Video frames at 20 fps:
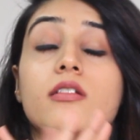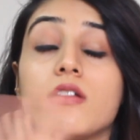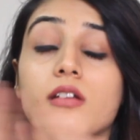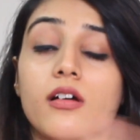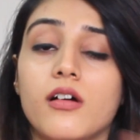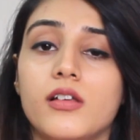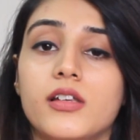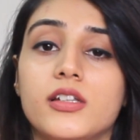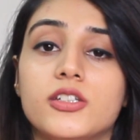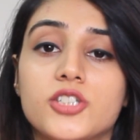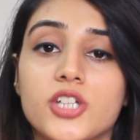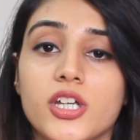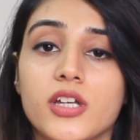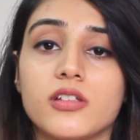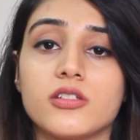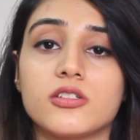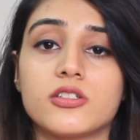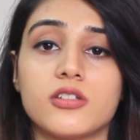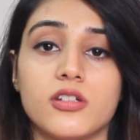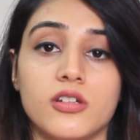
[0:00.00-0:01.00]
really
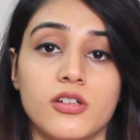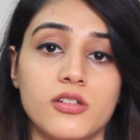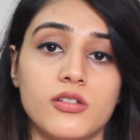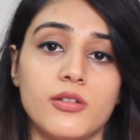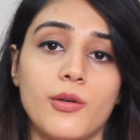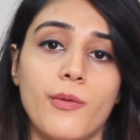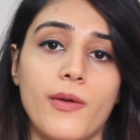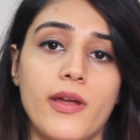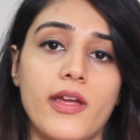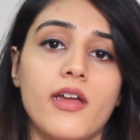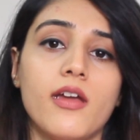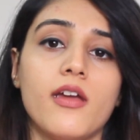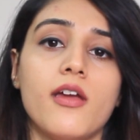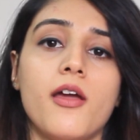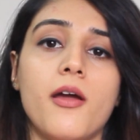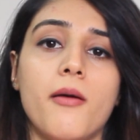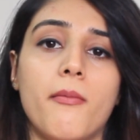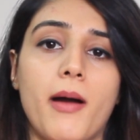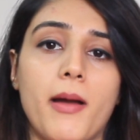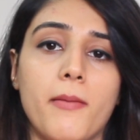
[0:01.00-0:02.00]
changed the way
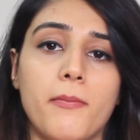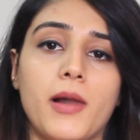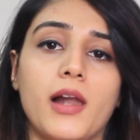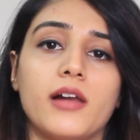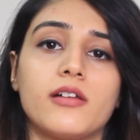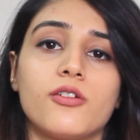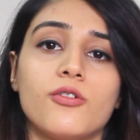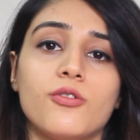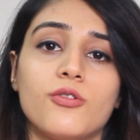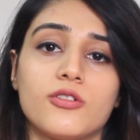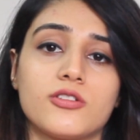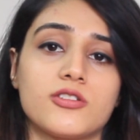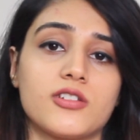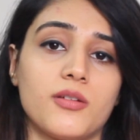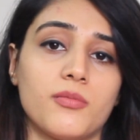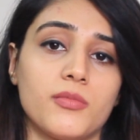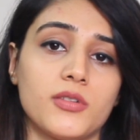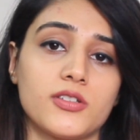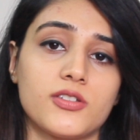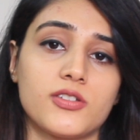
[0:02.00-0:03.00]
my blood glucose
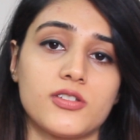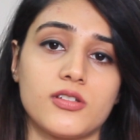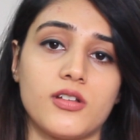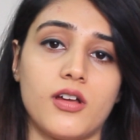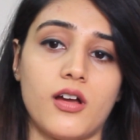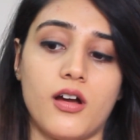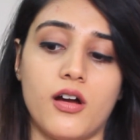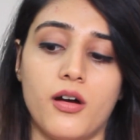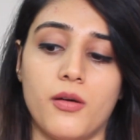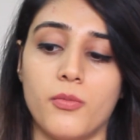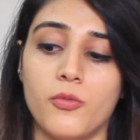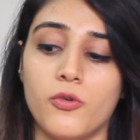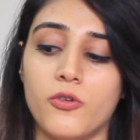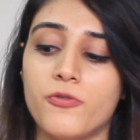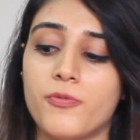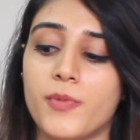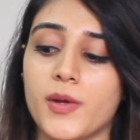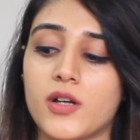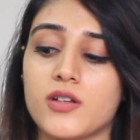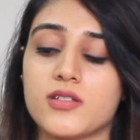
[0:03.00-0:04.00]
numbers
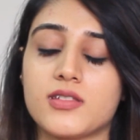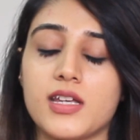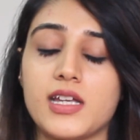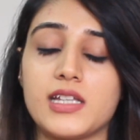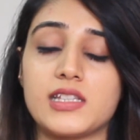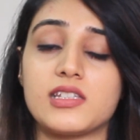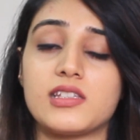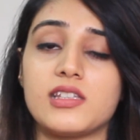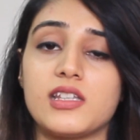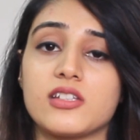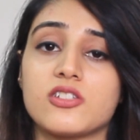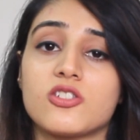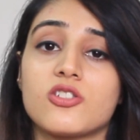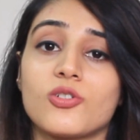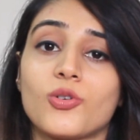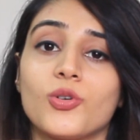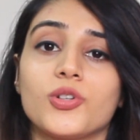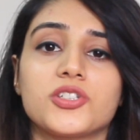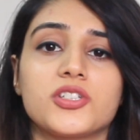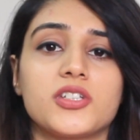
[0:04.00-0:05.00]
move, because they're
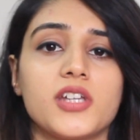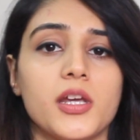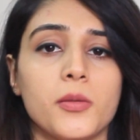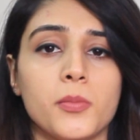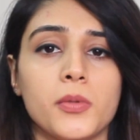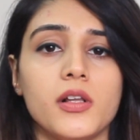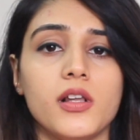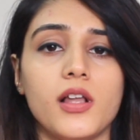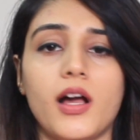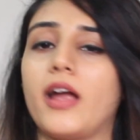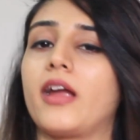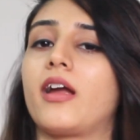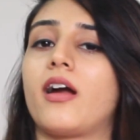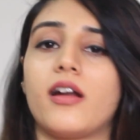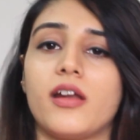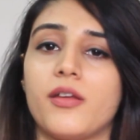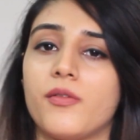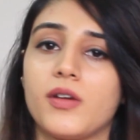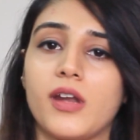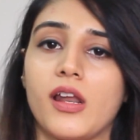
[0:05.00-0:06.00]
so stable, I
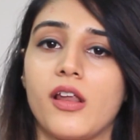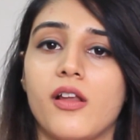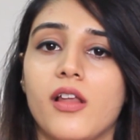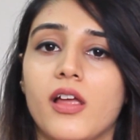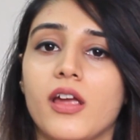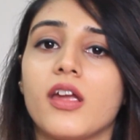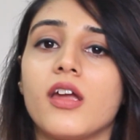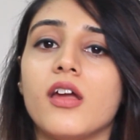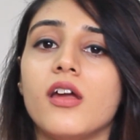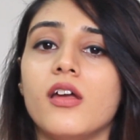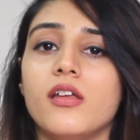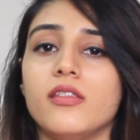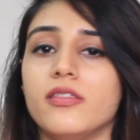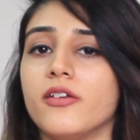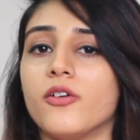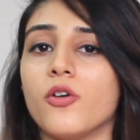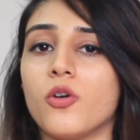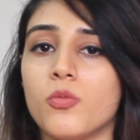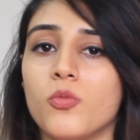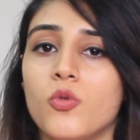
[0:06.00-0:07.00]
can't even tell you, like,
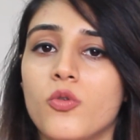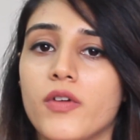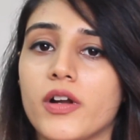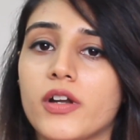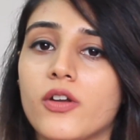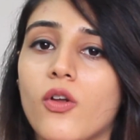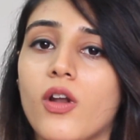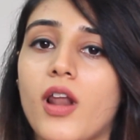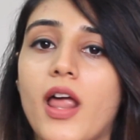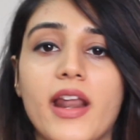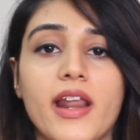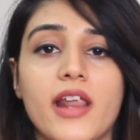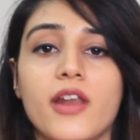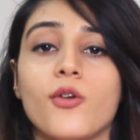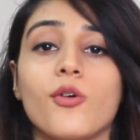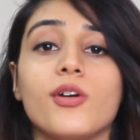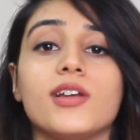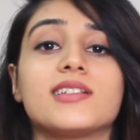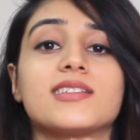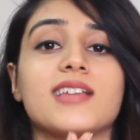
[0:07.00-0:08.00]
they don't move at all. And I
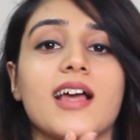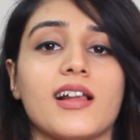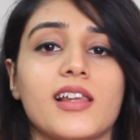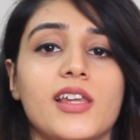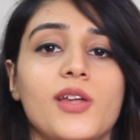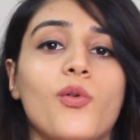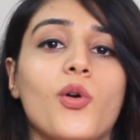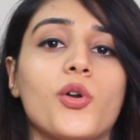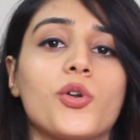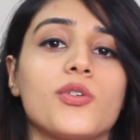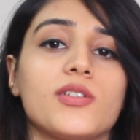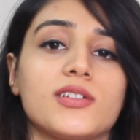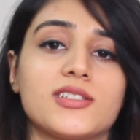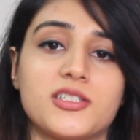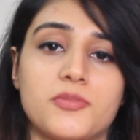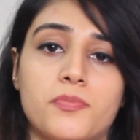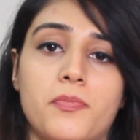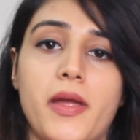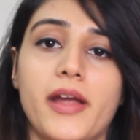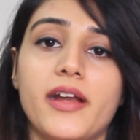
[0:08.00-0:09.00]
know exactly what to
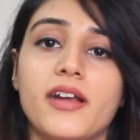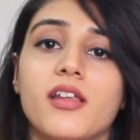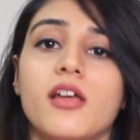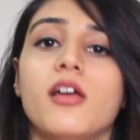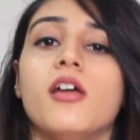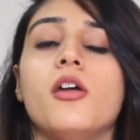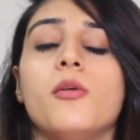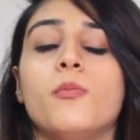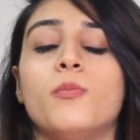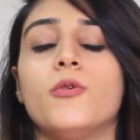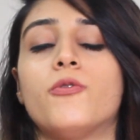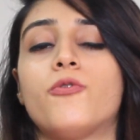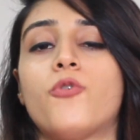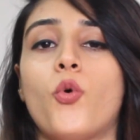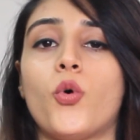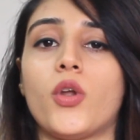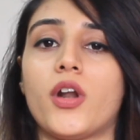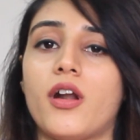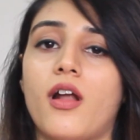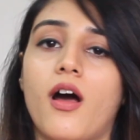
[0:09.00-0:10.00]
expect
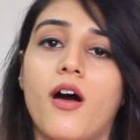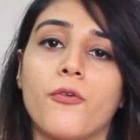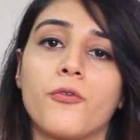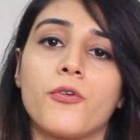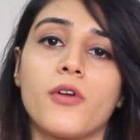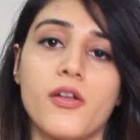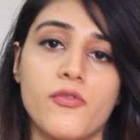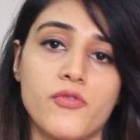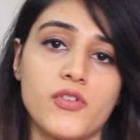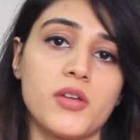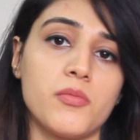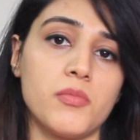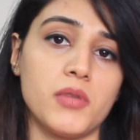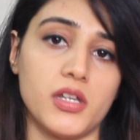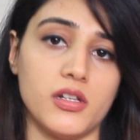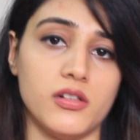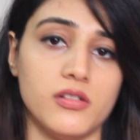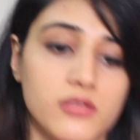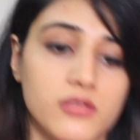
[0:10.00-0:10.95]
before and after every meal.